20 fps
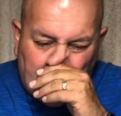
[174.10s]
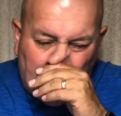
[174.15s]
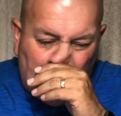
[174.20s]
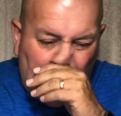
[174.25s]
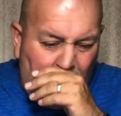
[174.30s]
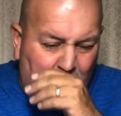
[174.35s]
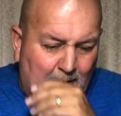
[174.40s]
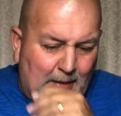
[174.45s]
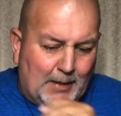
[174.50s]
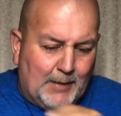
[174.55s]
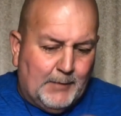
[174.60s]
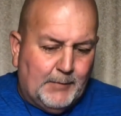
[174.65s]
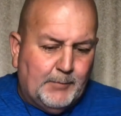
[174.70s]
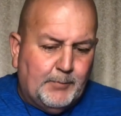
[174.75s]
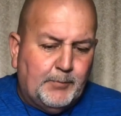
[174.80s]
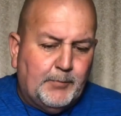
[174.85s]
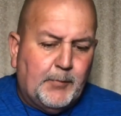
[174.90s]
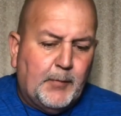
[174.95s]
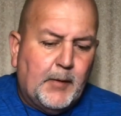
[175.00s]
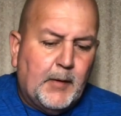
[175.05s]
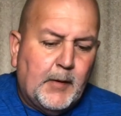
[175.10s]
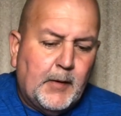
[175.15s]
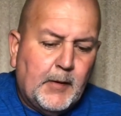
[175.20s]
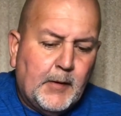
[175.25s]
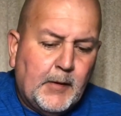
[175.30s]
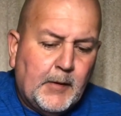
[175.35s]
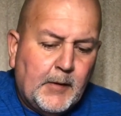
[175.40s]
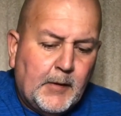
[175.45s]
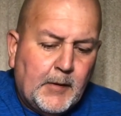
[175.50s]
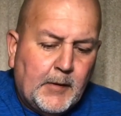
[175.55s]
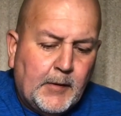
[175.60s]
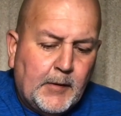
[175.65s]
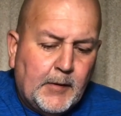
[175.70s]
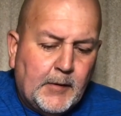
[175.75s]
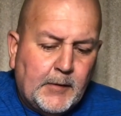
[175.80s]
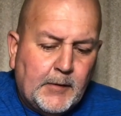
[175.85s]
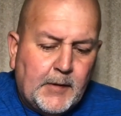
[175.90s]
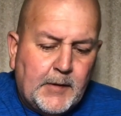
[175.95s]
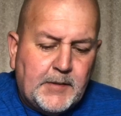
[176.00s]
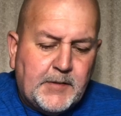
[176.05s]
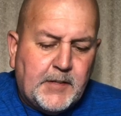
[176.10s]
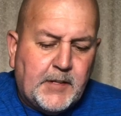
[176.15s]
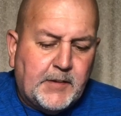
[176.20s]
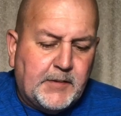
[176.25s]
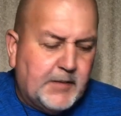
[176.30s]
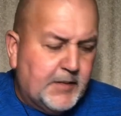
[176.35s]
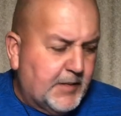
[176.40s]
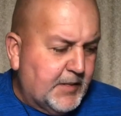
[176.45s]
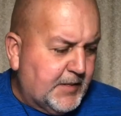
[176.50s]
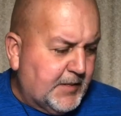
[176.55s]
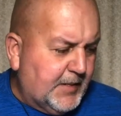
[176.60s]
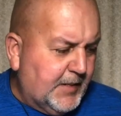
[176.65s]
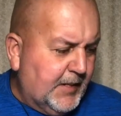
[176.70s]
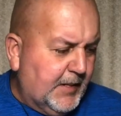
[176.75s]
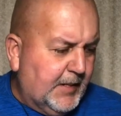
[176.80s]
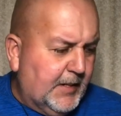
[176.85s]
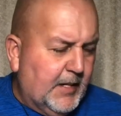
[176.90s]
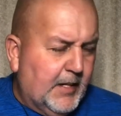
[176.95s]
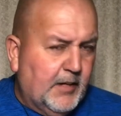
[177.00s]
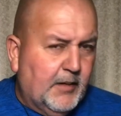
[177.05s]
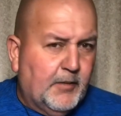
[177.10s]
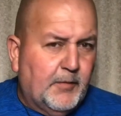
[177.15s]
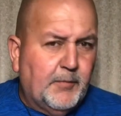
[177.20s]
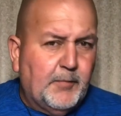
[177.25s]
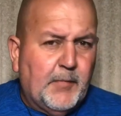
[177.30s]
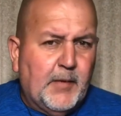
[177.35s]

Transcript: All right, let's get to this thing now.